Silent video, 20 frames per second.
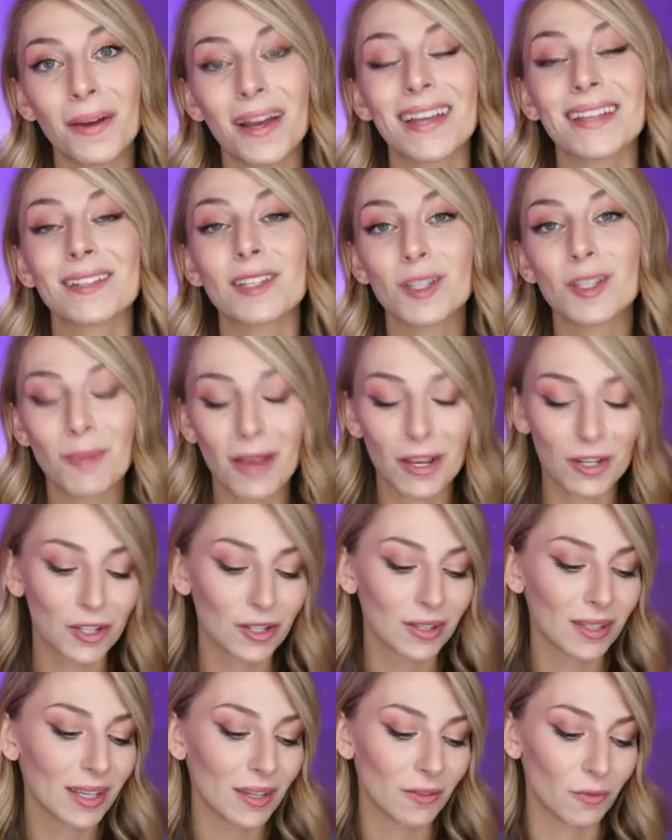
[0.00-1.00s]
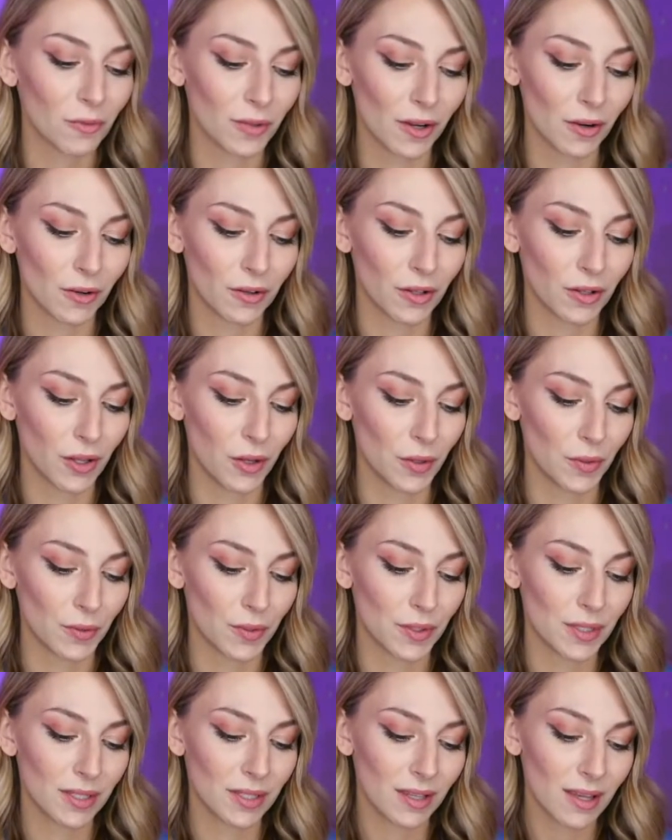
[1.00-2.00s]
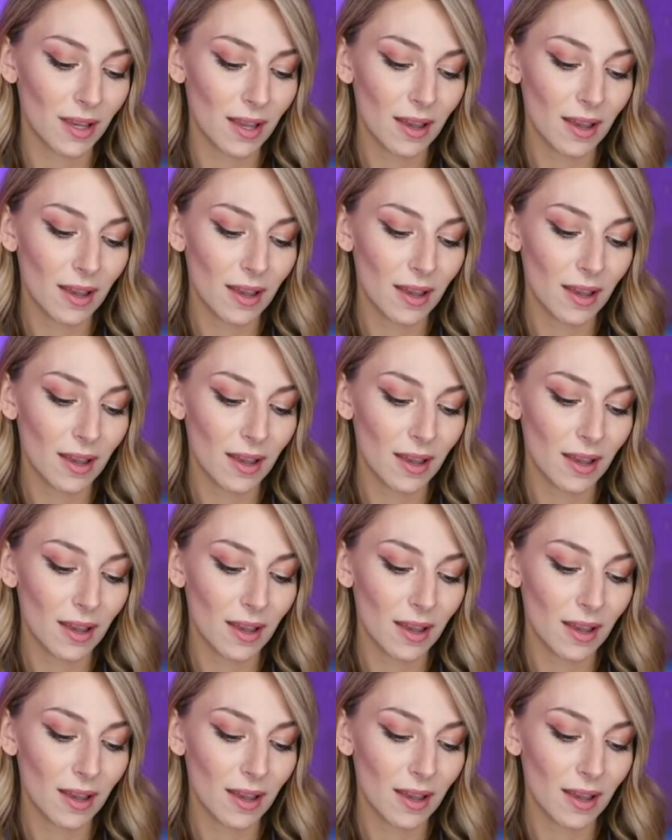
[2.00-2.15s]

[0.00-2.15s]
especially if we are close.